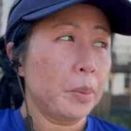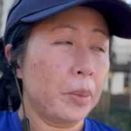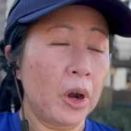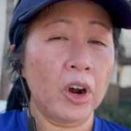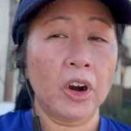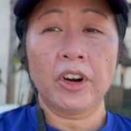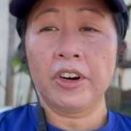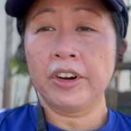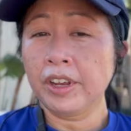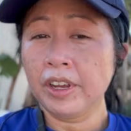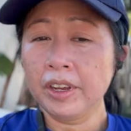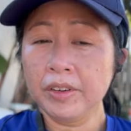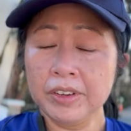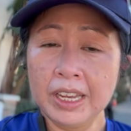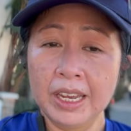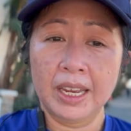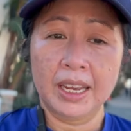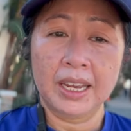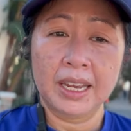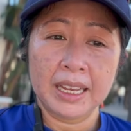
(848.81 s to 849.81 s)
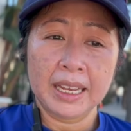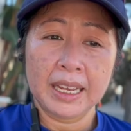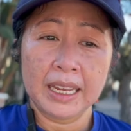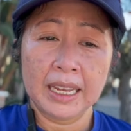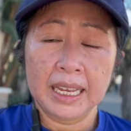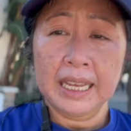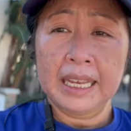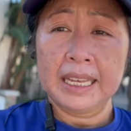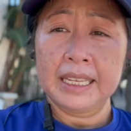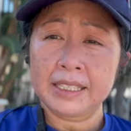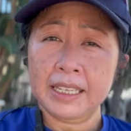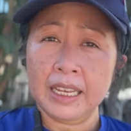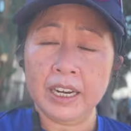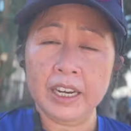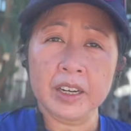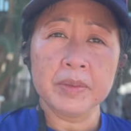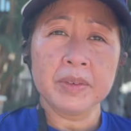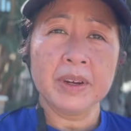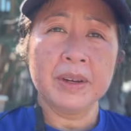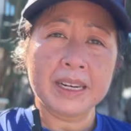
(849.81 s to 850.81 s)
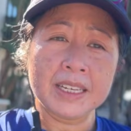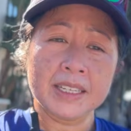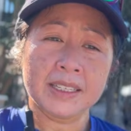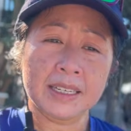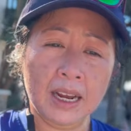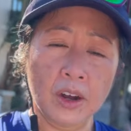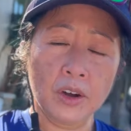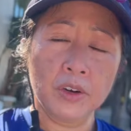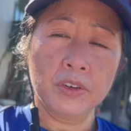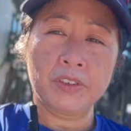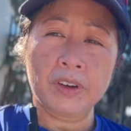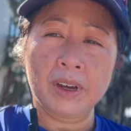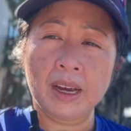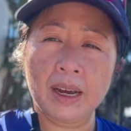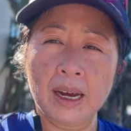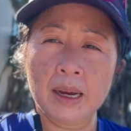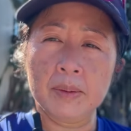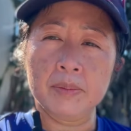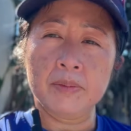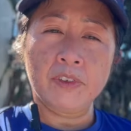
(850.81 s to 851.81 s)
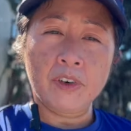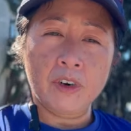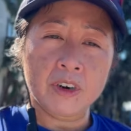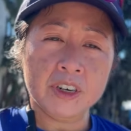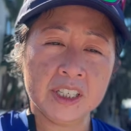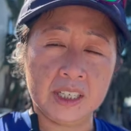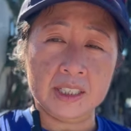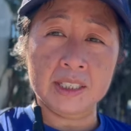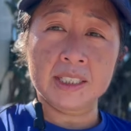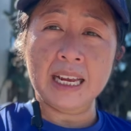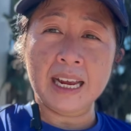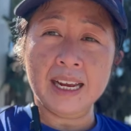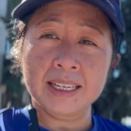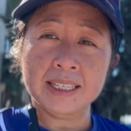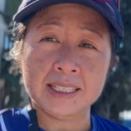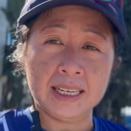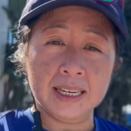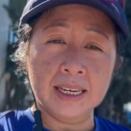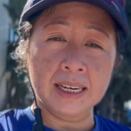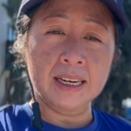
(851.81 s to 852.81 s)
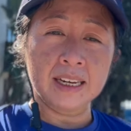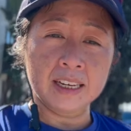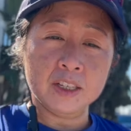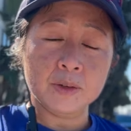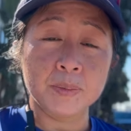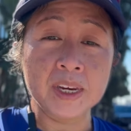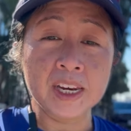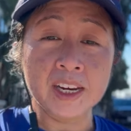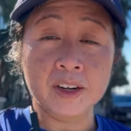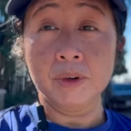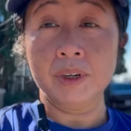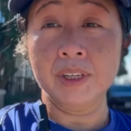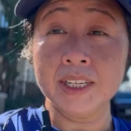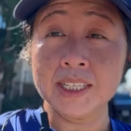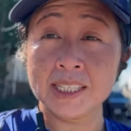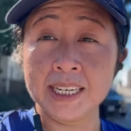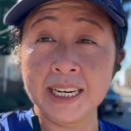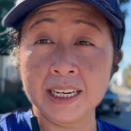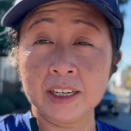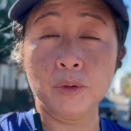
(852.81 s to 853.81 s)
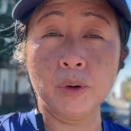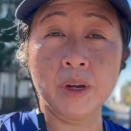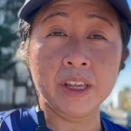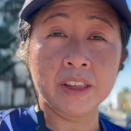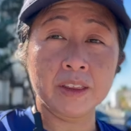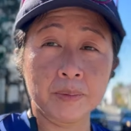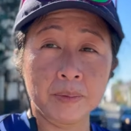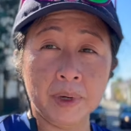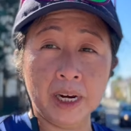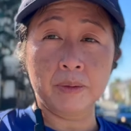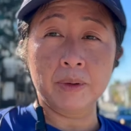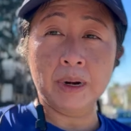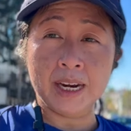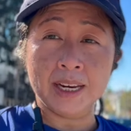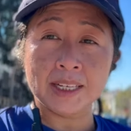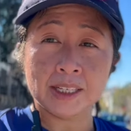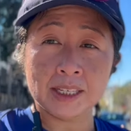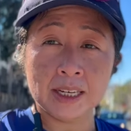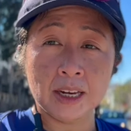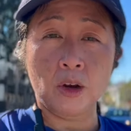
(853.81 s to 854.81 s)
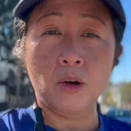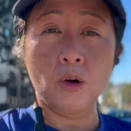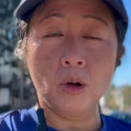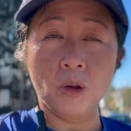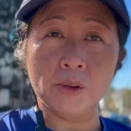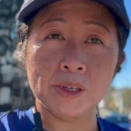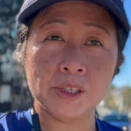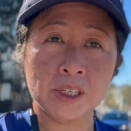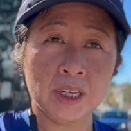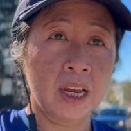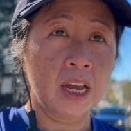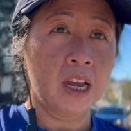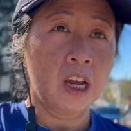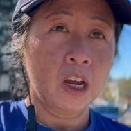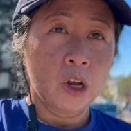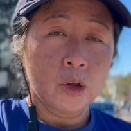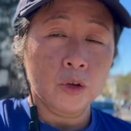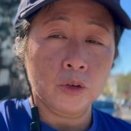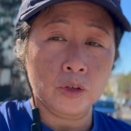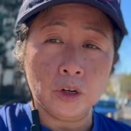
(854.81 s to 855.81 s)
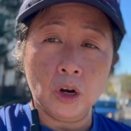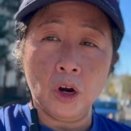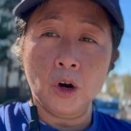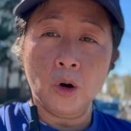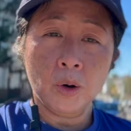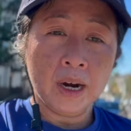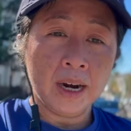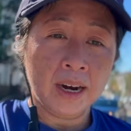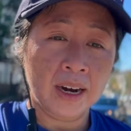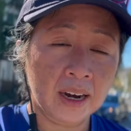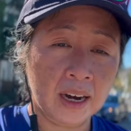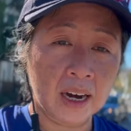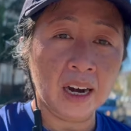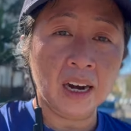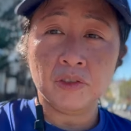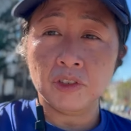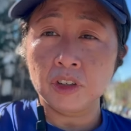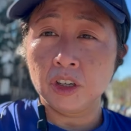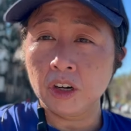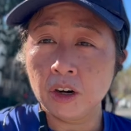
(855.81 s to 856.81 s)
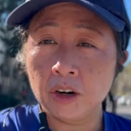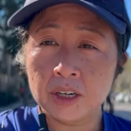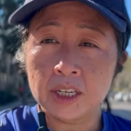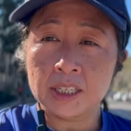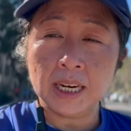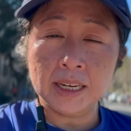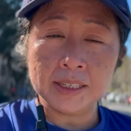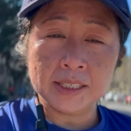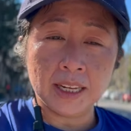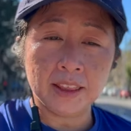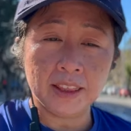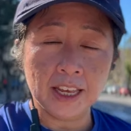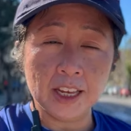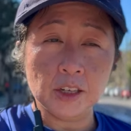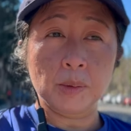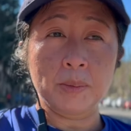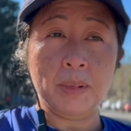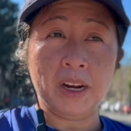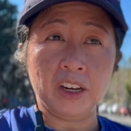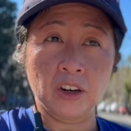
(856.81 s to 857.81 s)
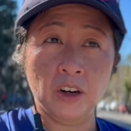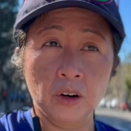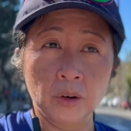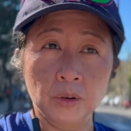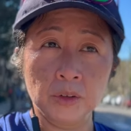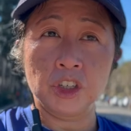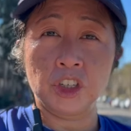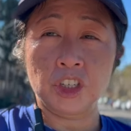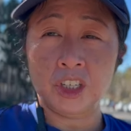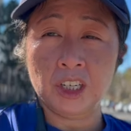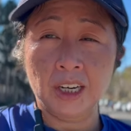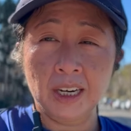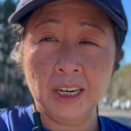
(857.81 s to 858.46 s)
part of setting myself up for success is being realistic with my race goals so after discussing things with my coach